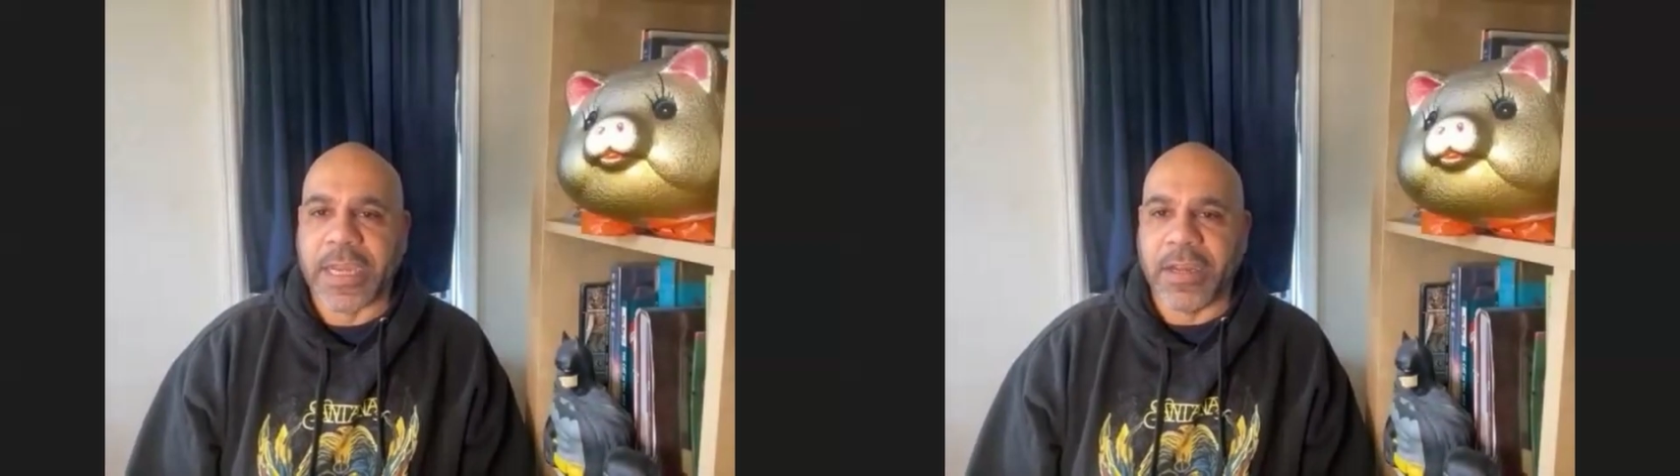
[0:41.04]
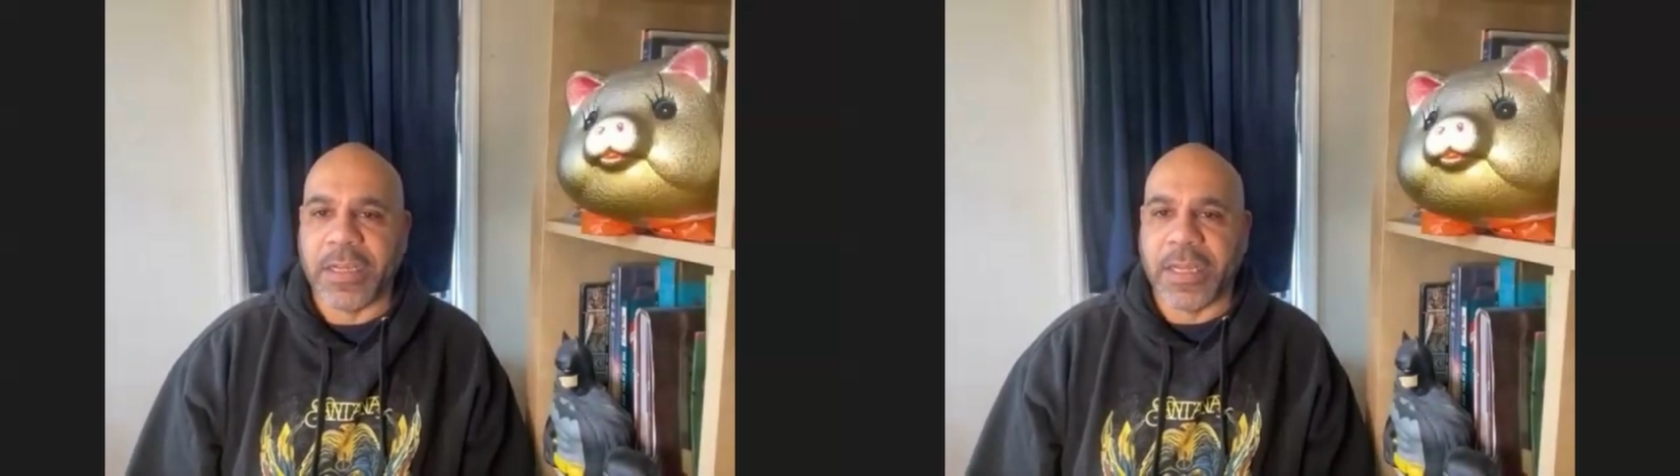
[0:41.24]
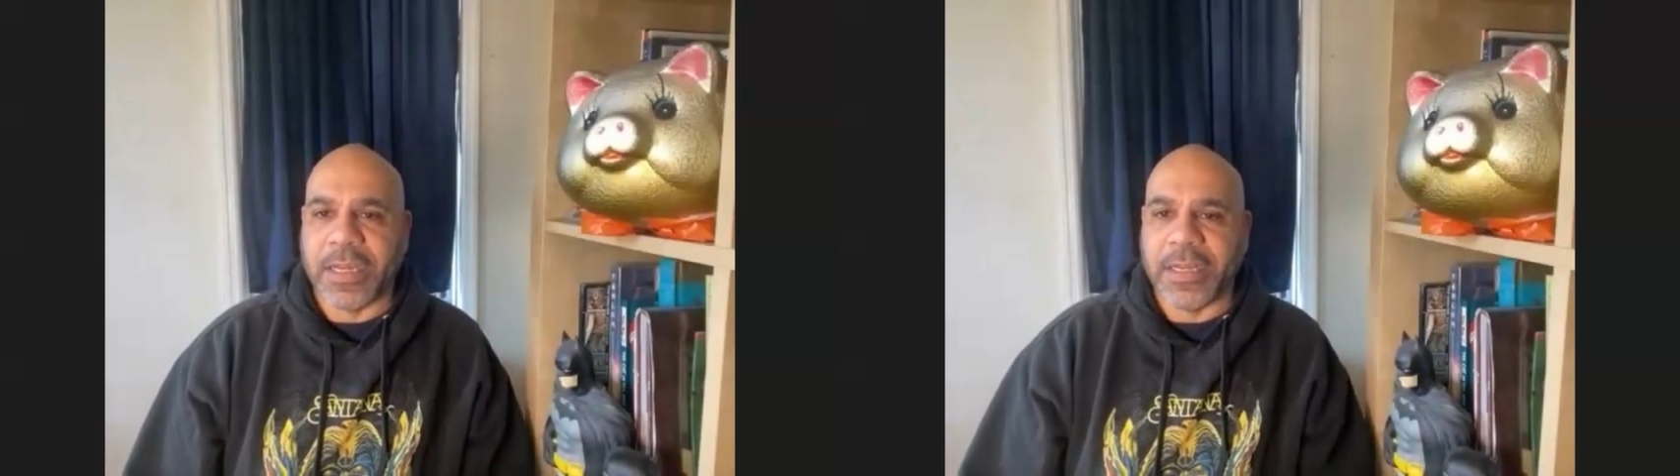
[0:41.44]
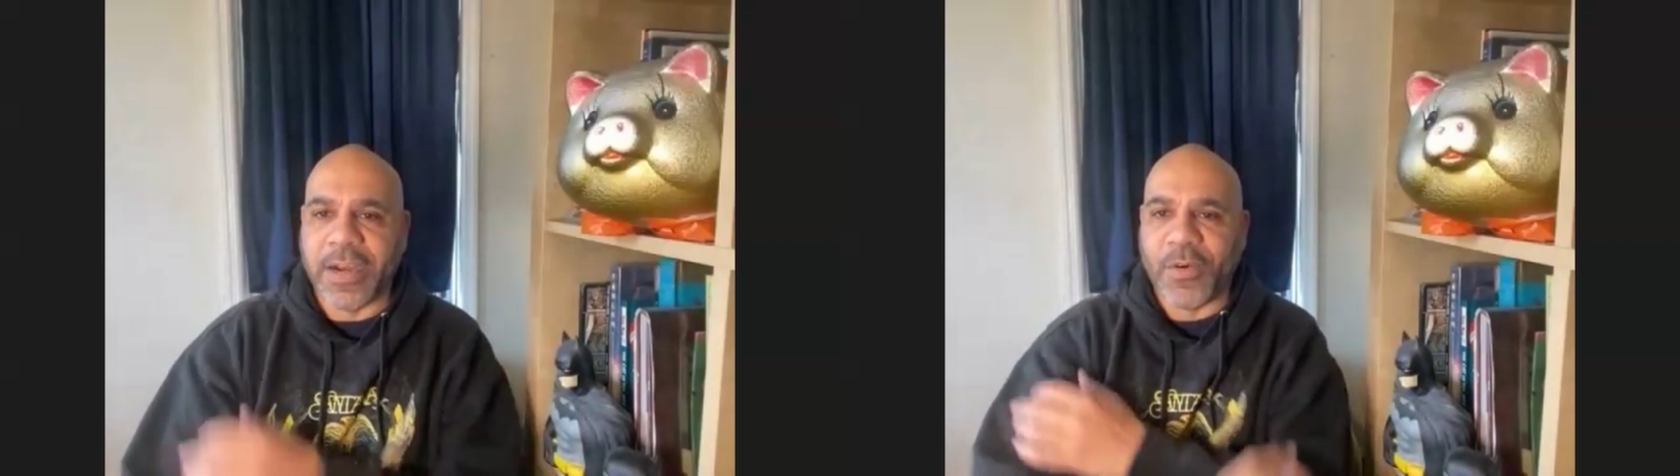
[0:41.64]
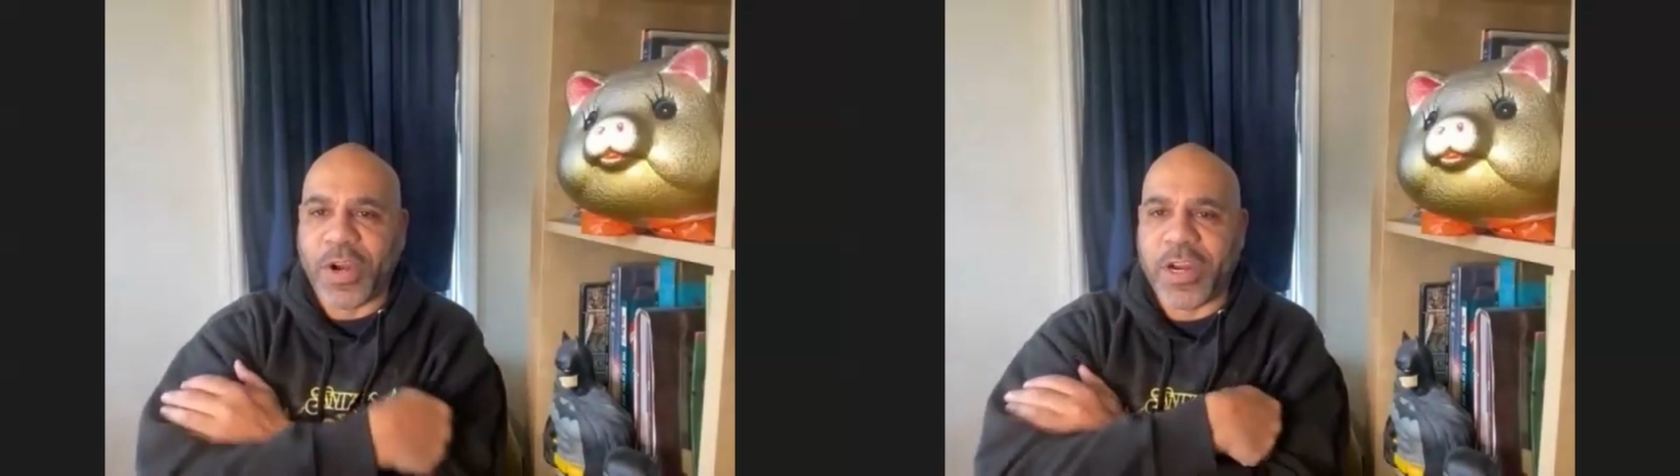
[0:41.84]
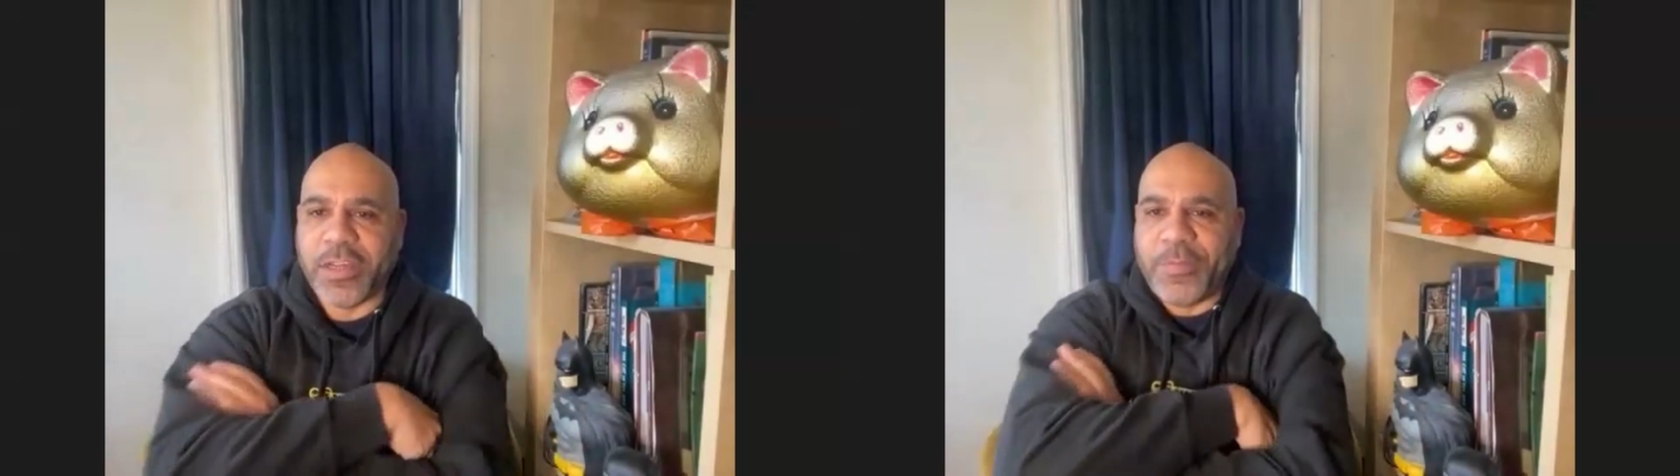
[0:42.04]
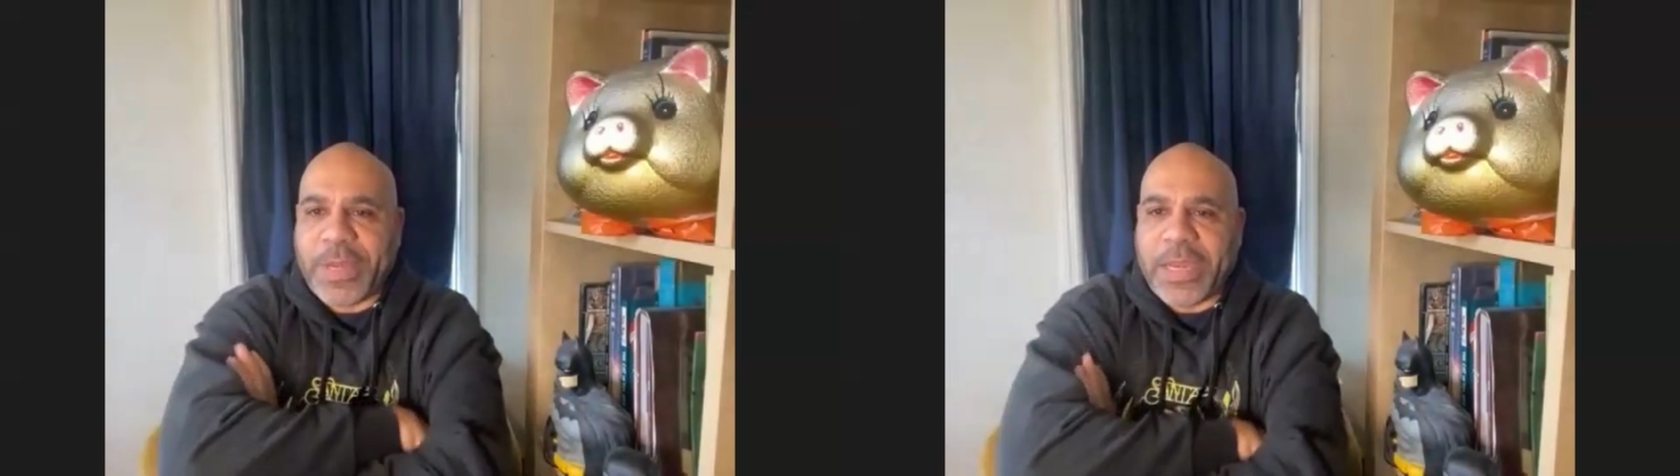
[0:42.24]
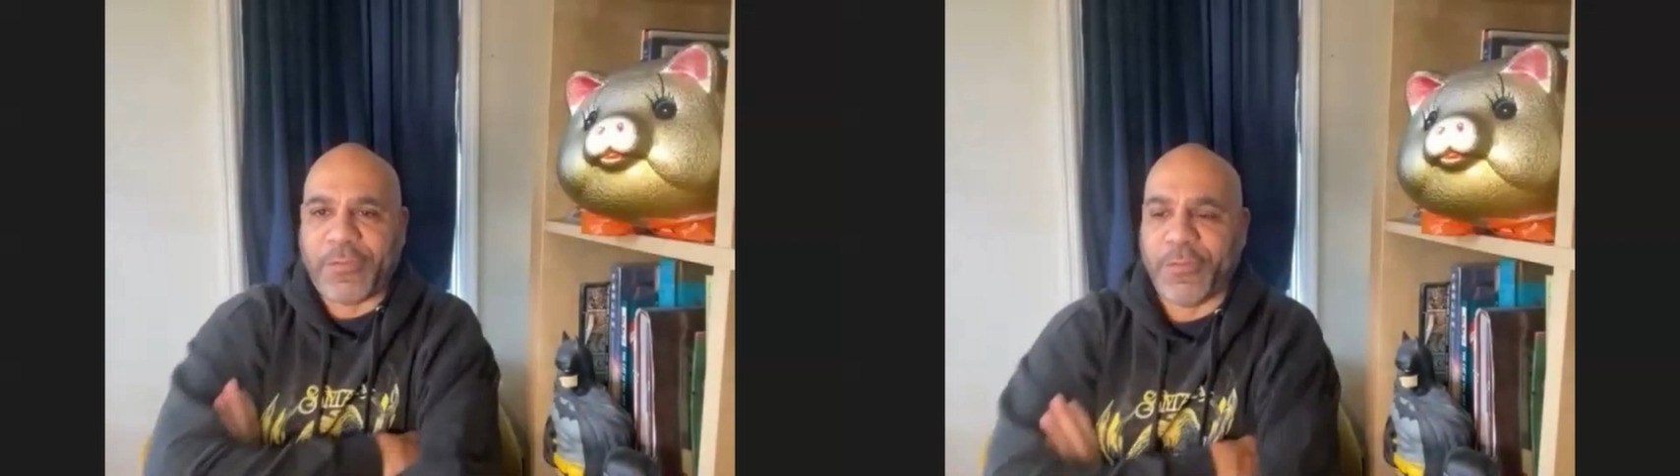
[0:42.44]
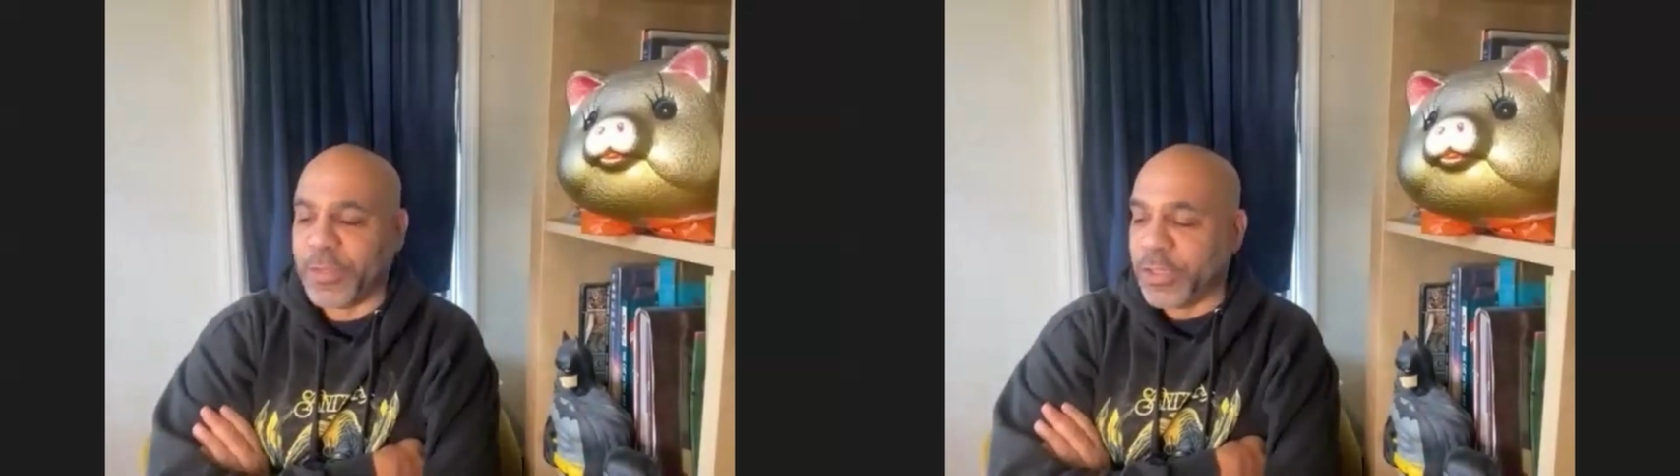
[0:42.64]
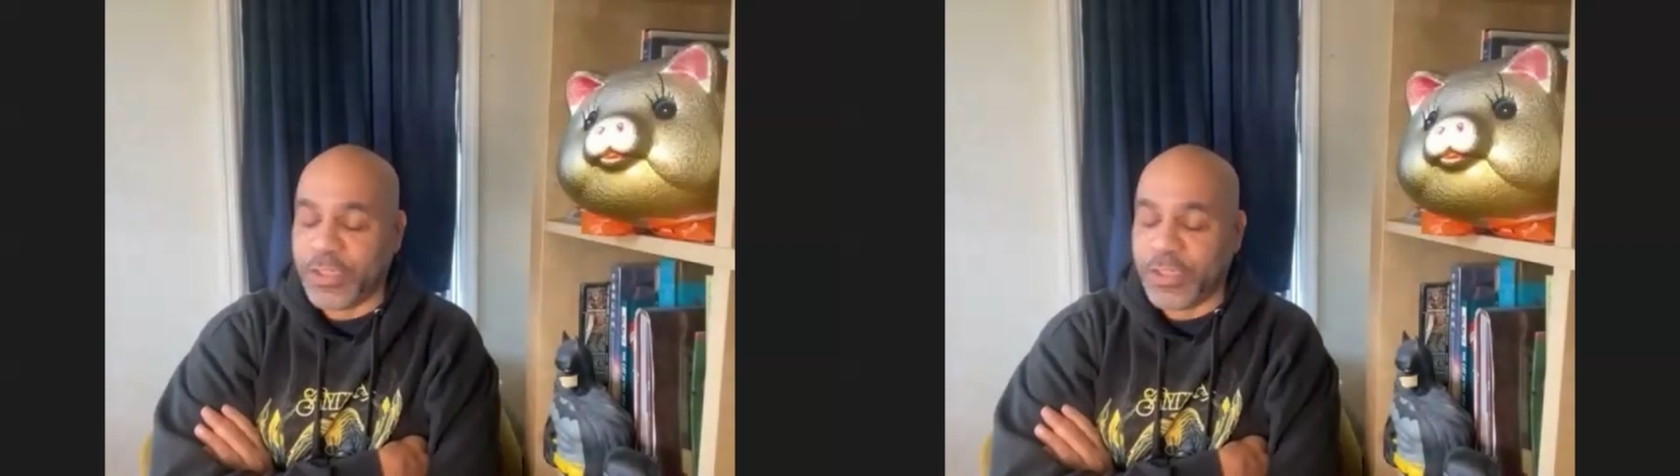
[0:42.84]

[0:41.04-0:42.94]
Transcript: Caroline, how are you back from your